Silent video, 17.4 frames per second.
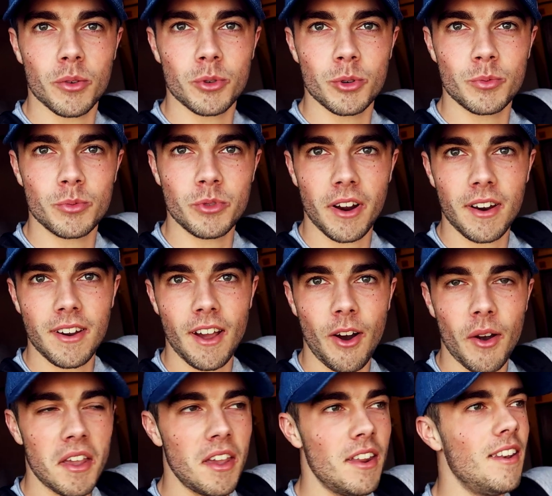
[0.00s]
room right
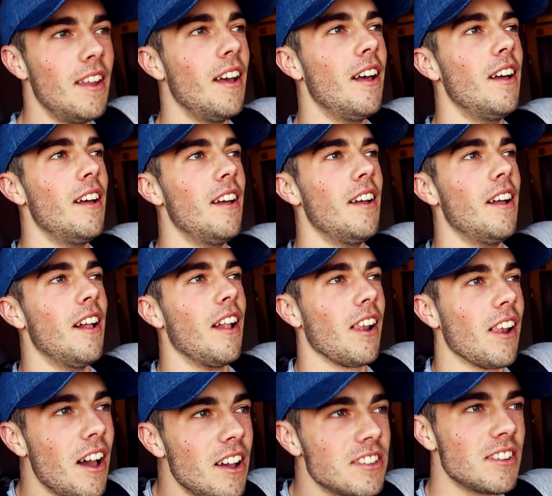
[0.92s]
now in
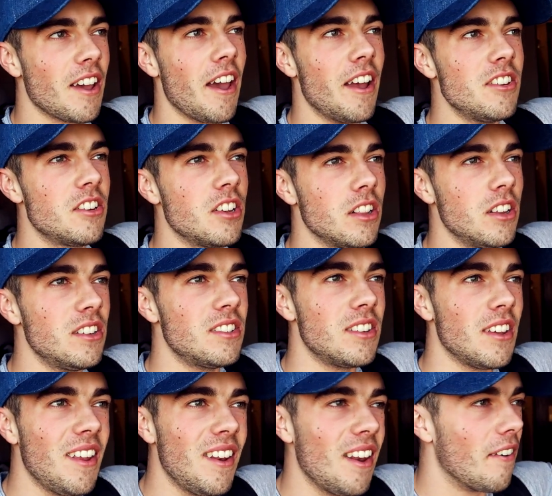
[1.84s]
Los Angeles
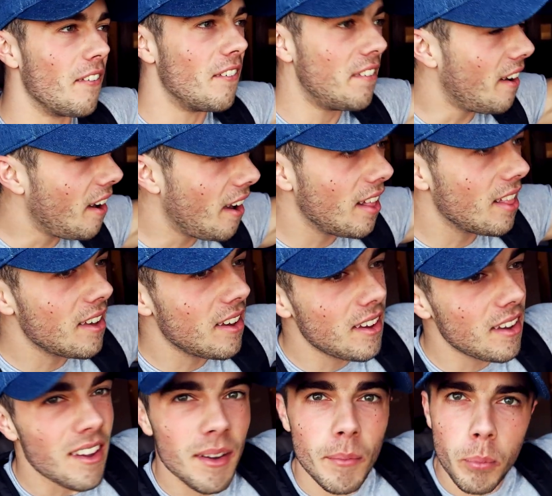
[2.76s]
in the
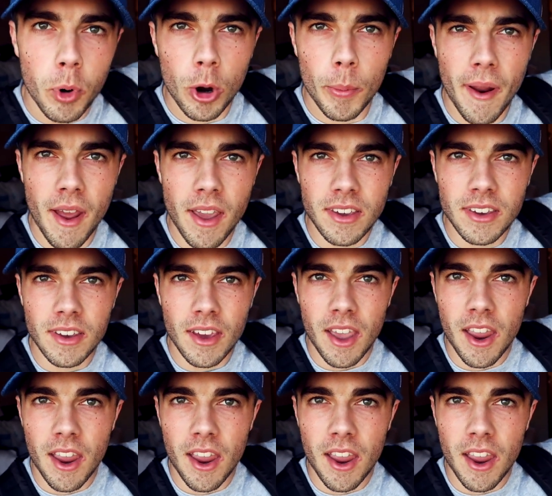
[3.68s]
Valley, Burbank